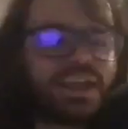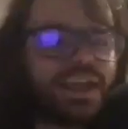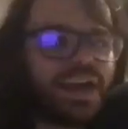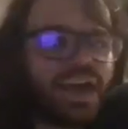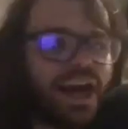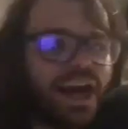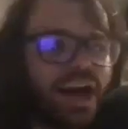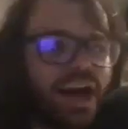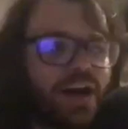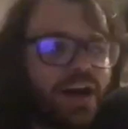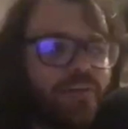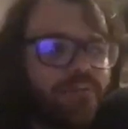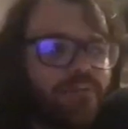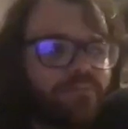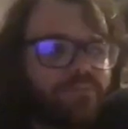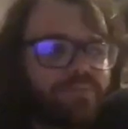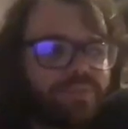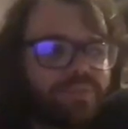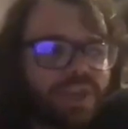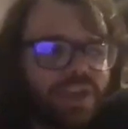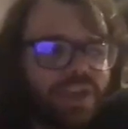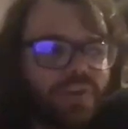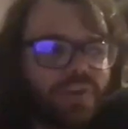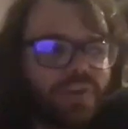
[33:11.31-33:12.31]
And
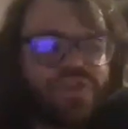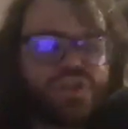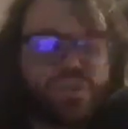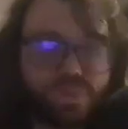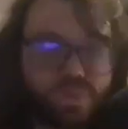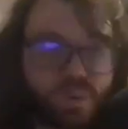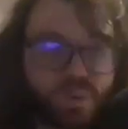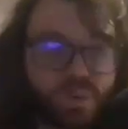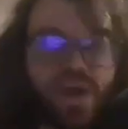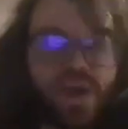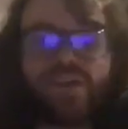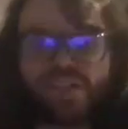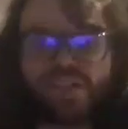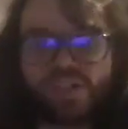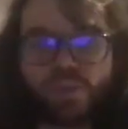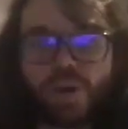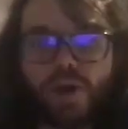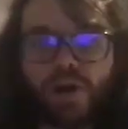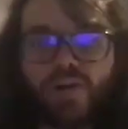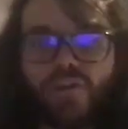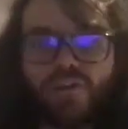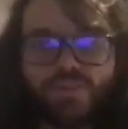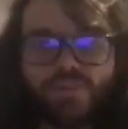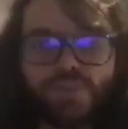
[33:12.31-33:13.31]
obviously he was wearing
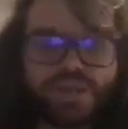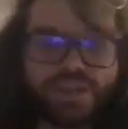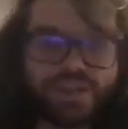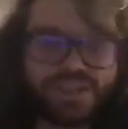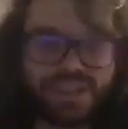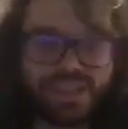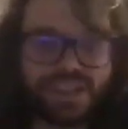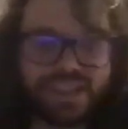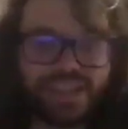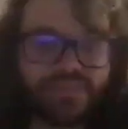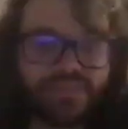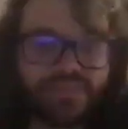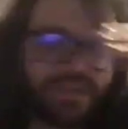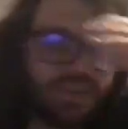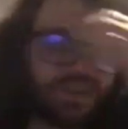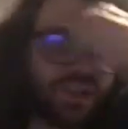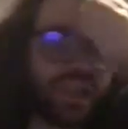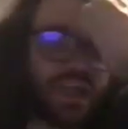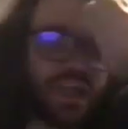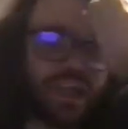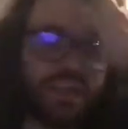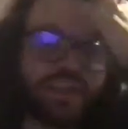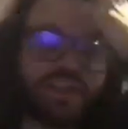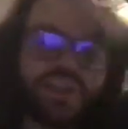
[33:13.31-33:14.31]
12 because of the last minute
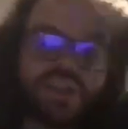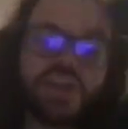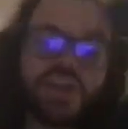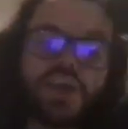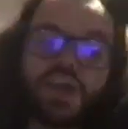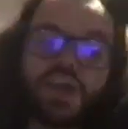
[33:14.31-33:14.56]
change,